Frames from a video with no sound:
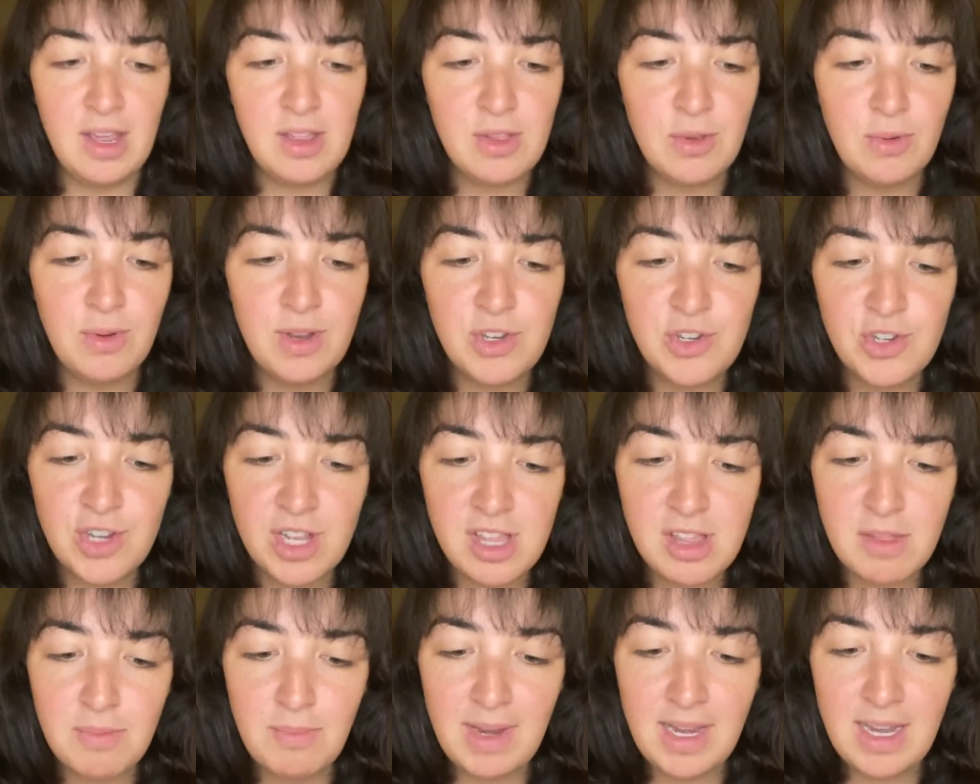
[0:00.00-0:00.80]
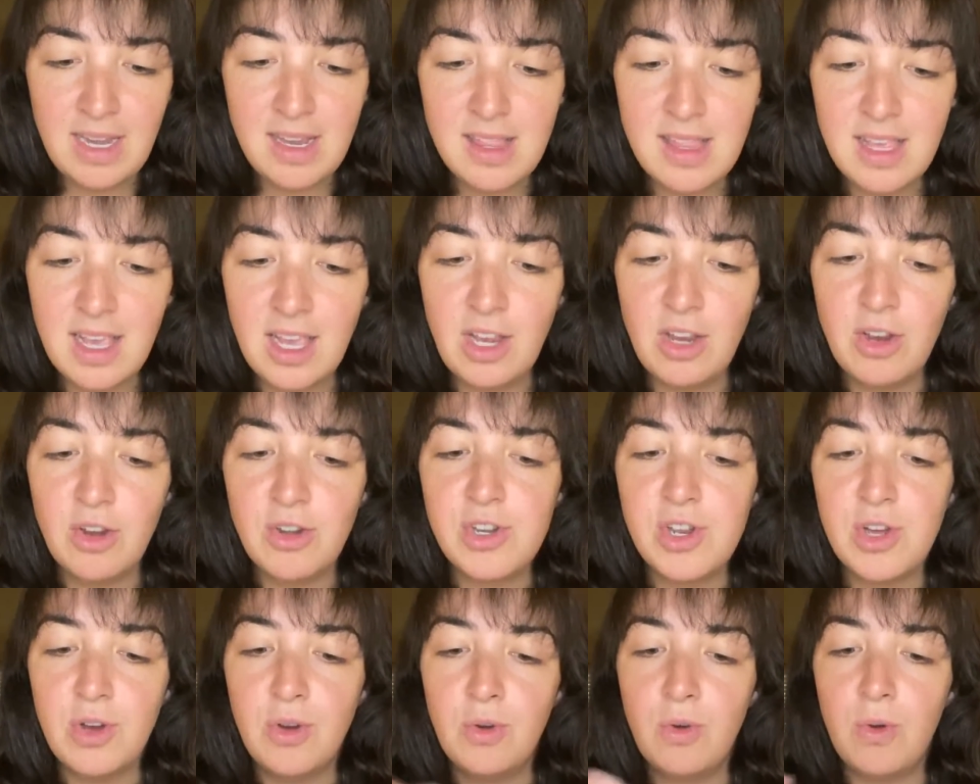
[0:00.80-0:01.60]
So it just means that your
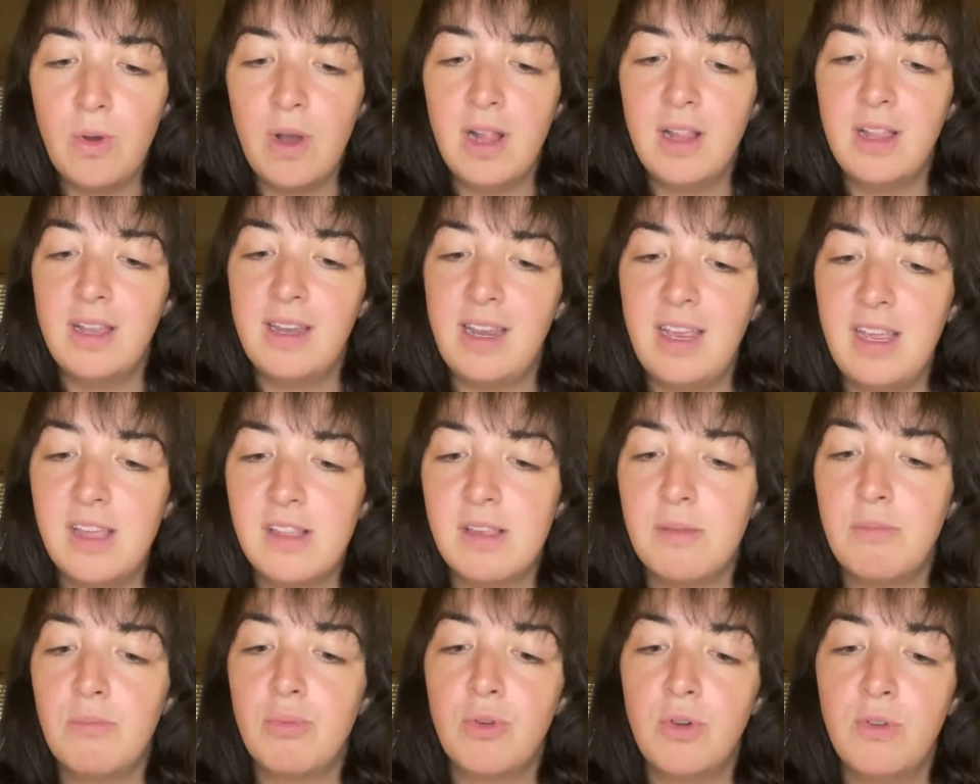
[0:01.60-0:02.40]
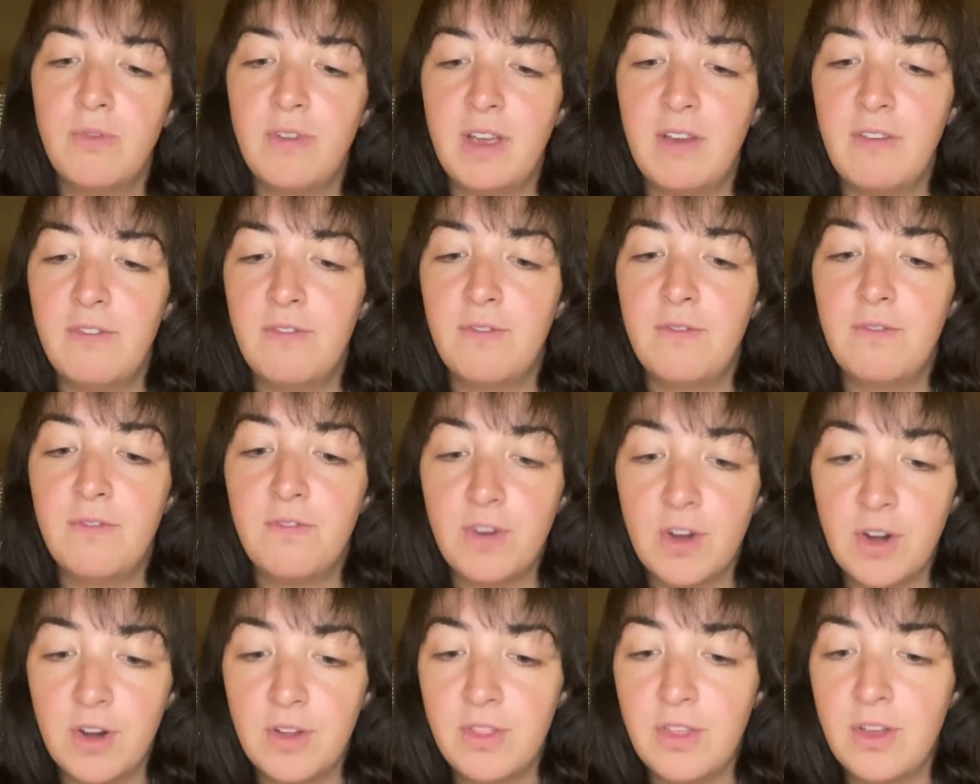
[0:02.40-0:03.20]
tone quality is improving
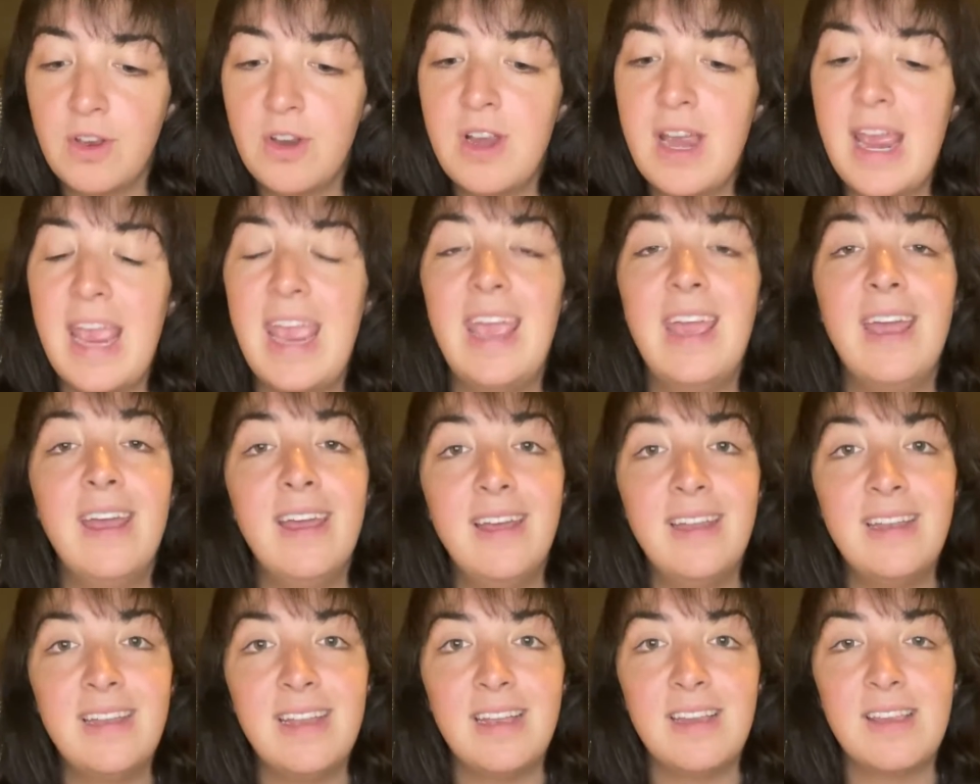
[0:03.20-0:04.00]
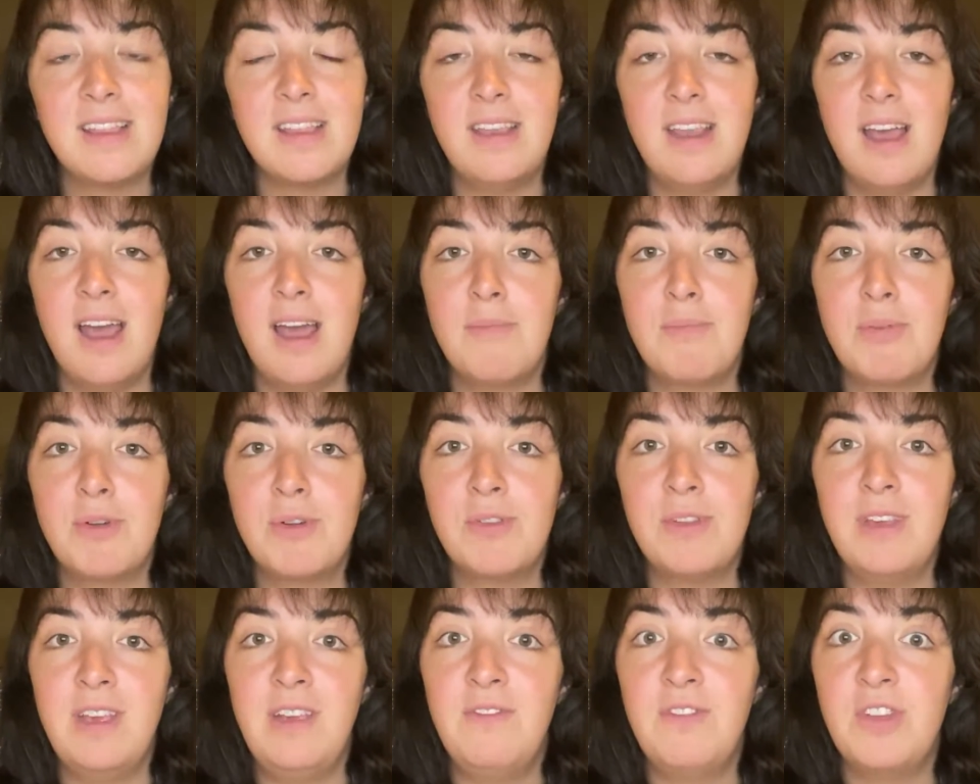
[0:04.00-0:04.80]
further and it's not
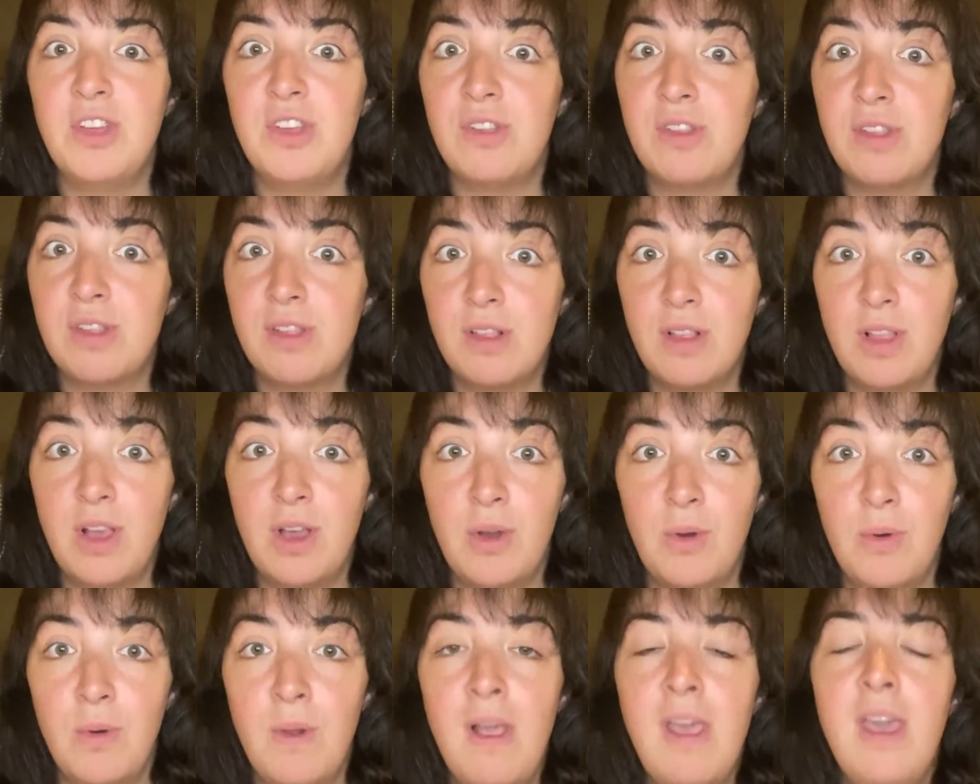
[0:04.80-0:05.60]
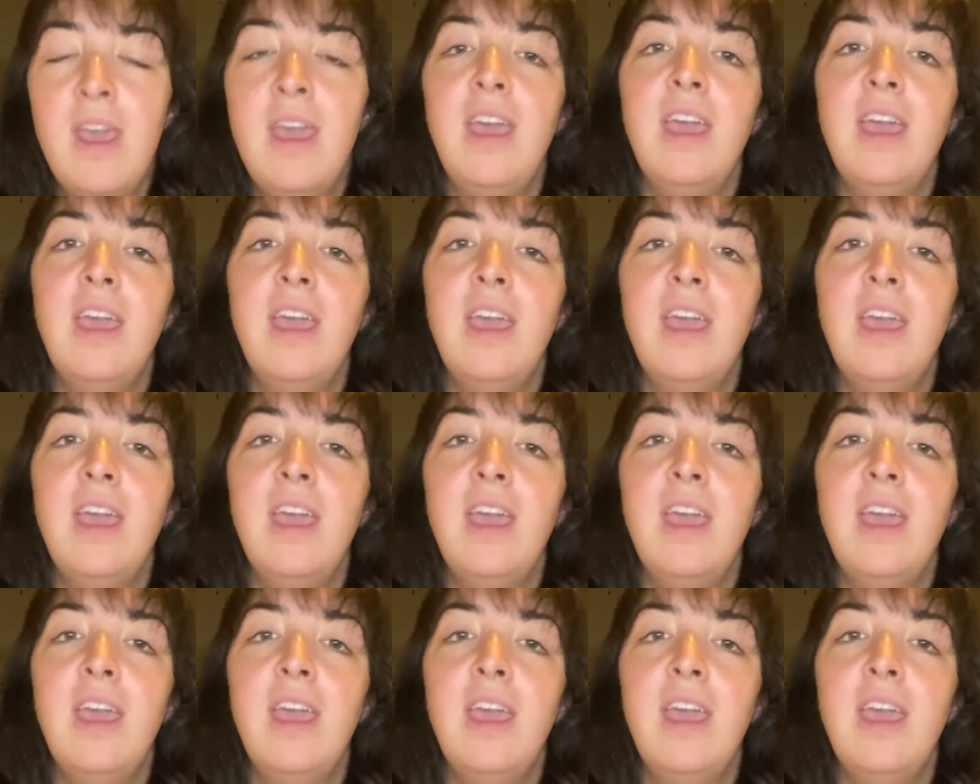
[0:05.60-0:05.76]
perceived as slow.